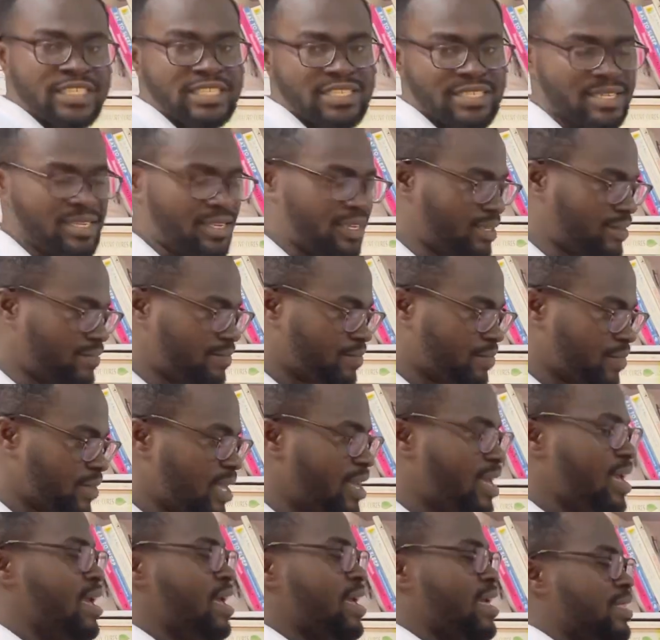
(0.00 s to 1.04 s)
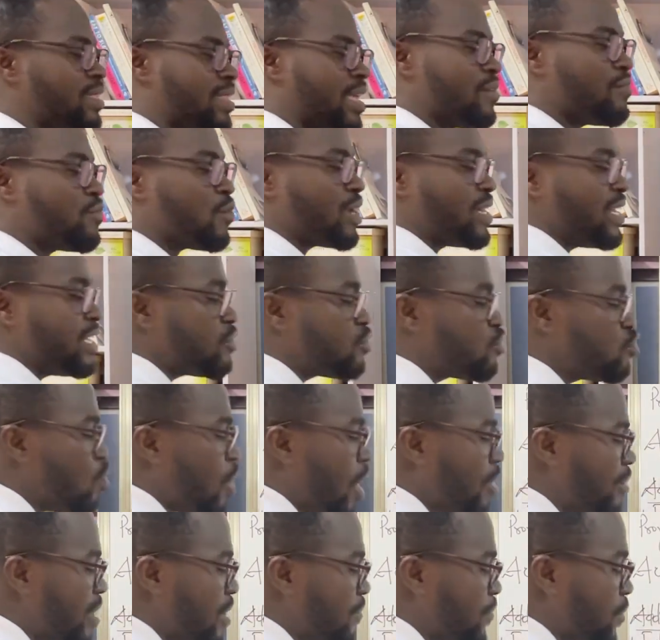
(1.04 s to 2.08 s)
cedis. Therefore, this
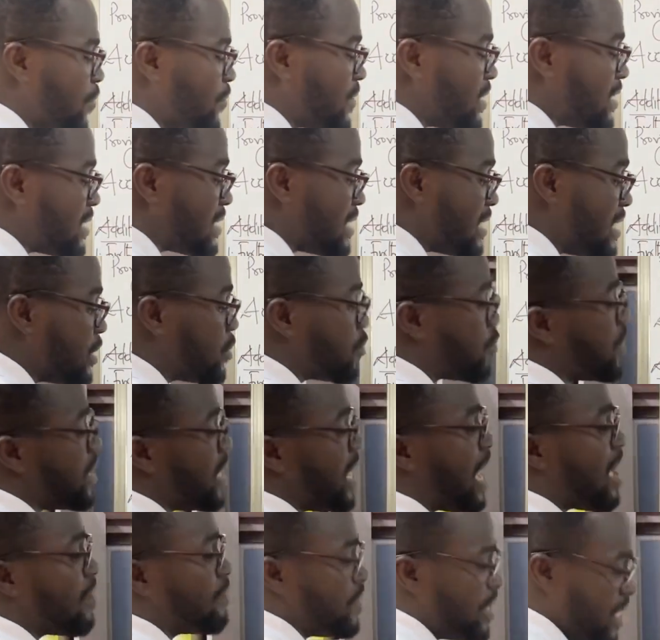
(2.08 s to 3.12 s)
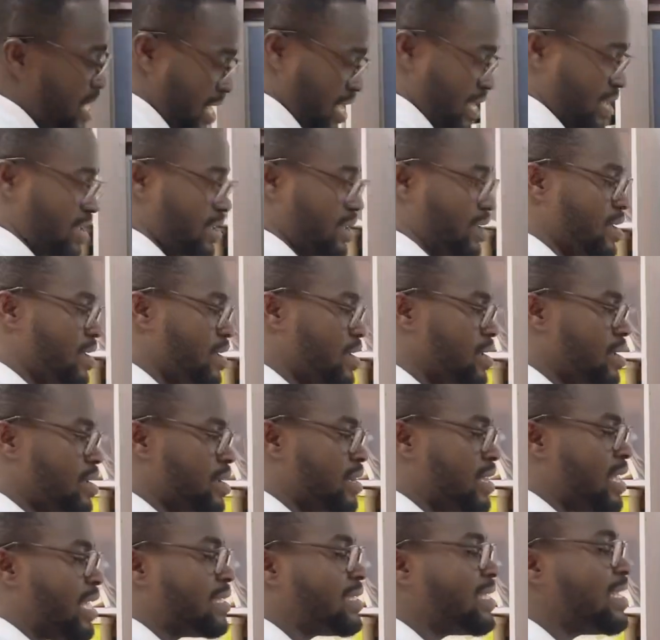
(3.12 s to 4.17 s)
250 cedis we have here,
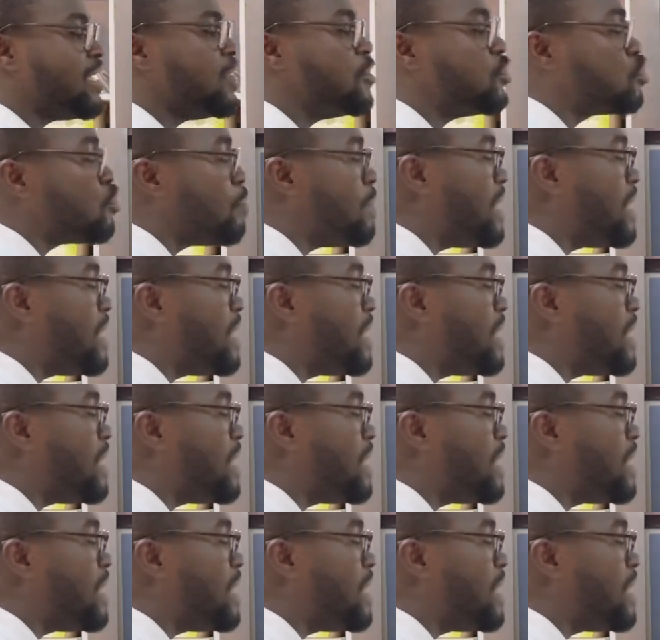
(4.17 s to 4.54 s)
they are saying it should